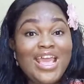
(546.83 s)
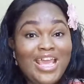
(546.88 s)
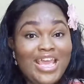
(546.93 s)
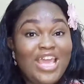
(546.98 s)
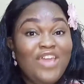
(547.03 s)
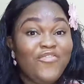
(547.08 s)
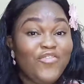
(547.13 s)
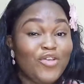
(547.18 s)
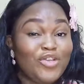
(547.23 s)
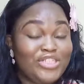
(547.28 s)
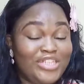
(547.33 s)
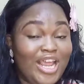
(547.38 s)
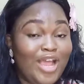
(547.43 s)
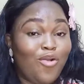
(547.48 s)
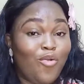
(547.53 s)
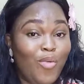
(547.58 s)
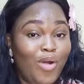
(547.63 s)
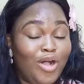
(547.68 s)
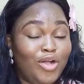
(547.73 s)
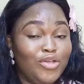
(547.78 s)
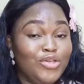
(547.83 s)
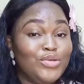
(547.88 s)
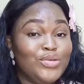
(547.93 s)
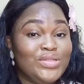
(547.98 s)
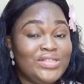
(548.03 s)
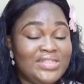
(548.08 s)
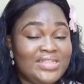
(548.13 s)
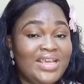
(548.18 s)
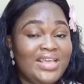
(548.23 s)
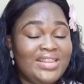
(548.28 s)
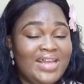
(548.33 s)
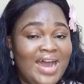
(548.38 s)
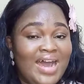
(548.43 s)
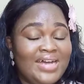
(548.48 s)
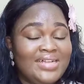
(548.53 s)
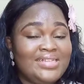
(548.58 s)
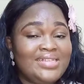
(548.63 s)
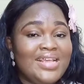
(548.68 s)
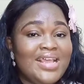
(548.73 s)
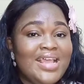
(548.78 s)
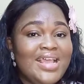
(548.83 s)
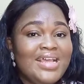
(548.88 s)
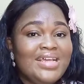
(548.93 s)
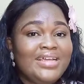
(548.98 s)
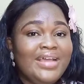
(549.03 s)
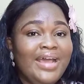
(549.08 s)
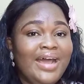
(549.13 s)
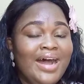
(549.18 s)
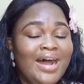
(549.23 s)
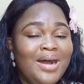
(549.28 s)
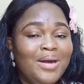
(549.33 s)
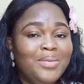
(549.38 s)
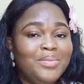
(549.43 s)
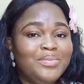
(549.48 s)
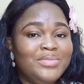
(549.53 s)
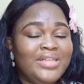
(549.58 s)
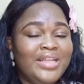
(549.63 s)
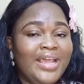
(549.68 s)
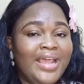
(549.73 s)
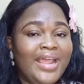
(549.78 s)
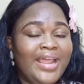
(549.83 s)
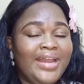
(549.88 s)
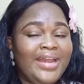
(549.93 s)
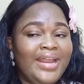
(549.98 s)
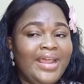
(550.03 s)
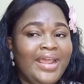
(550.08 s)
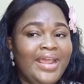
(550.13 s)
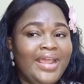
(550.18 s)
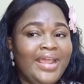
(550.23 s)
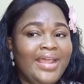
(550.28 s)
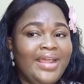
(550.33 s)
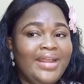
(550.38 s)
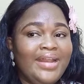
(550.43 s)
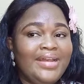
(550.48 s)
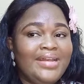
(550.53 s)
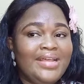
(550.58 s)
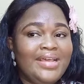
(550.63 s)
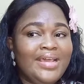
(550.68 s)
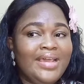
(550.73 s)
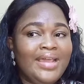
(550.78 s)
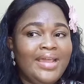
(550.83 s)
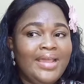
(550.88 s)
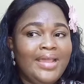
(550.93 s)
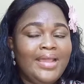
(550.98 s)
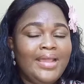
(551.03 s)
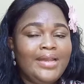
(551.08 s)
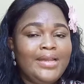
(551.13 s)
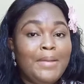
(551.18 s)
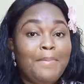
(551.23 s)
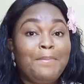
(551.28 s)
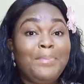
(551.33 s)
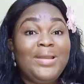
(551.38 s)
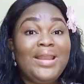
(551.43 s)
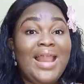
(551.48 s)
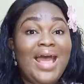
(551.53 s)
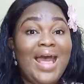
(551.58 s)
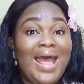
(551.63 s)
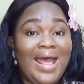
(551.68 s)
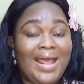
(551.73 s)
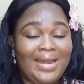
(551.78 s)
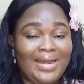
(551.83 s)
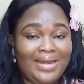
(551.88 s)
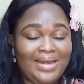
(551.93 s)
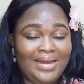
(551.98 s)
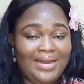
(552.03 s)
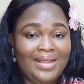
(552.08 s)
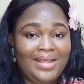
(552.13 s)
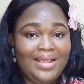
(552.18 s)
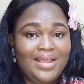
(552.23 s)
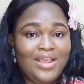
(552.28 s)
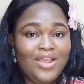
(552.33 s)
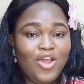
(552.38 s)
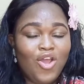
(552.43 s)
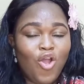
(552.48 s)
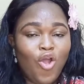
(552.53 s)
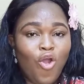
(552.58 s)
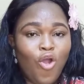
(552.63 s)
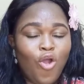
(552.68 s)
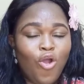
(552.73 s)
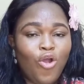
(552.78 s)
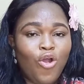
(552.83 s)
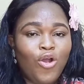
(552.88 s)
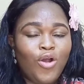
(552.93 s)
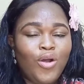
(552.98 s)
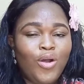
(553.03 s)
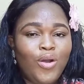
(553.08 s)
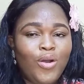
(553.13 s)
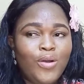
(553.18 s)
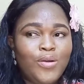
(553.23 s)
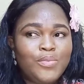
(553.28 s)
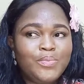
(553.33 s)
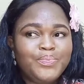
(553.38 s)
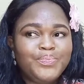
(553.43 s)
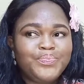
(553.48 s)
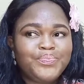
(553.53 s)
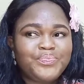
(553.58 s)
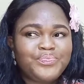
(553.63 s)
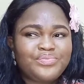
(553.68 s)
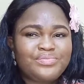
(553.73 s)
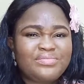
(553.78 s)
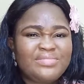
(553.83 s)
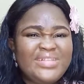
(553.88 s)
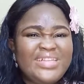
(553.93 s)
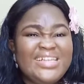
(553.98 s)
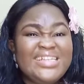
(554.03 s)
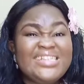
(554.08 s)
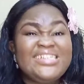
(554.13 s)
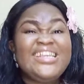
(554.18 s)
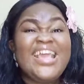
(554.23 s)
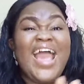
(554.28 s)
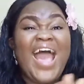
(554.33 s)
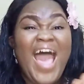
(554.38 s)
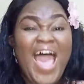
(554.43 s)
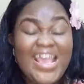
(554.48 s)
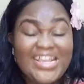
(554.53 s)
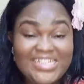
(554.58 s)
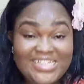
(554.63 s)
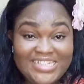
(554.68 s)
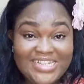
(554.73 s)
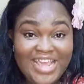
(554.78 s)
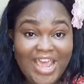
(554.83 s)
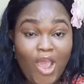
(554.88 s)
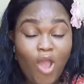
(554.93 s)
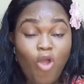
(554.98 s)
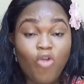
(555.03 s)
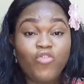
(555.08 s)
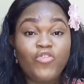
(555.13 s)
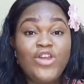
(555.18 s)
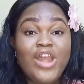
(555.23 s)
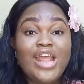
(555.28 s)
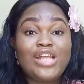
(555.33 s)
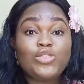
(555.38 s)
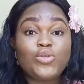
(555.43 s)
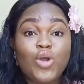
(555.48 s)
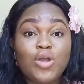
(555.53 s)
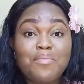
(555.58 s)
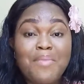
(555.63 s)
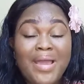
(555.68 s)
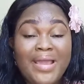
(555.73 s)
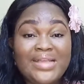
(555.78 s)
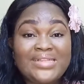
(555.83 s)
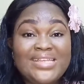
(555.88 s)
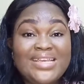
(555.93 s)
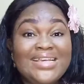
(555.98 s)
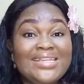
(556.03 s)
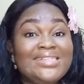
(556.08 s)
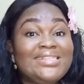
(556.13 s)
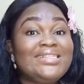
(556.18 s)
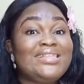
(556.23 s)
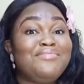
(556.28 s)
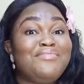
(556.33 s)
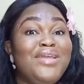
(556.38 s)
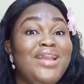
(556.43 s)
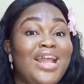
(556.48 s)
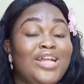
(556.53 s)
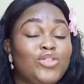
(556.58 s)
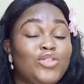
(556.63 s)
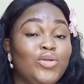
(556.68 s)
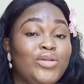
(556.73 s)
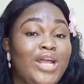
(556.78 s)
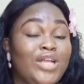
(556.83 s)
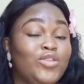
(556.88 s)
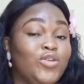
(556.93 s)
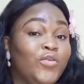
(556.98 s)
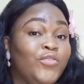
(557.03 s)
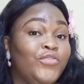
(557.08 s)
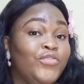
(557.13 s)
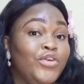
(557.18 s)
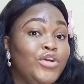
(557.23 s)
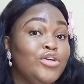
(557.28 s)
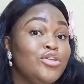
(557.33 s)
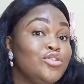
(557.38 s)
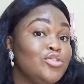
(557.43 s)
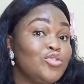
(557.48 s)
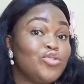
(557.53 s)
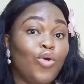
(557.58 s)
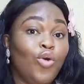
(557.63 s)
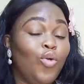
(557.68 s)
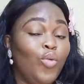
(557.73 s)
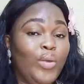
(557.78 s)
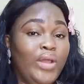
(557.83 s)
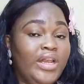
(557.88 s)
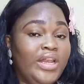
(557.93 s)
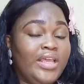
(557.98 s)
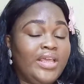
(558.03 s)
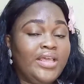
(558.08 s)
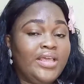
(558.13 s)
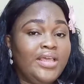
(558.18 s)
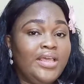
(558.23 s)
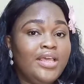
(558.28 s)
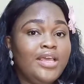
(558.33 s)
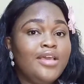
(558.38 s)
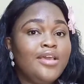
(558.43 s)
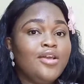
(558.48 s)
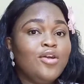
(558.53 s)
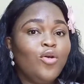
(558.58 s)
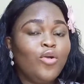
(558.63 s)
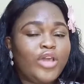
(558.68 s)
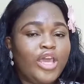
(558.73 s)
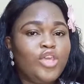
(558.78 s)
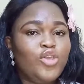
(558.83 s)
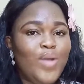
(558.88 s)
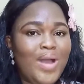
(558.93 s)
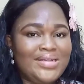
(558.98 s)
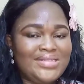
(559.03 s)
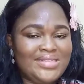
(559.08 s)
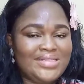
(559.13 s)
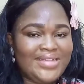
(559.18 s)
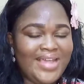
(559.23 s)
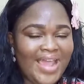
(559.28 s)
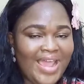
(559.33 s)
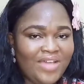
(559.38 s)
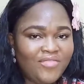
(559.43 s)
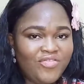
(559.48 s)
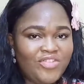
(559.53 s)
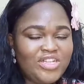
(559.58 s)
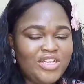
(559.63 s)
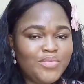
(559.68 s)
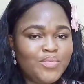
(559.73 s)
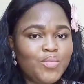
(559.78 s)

if you check well, you will see that the plan or the idea of network marketing is similar to that of soul winning. Okay, you are saved.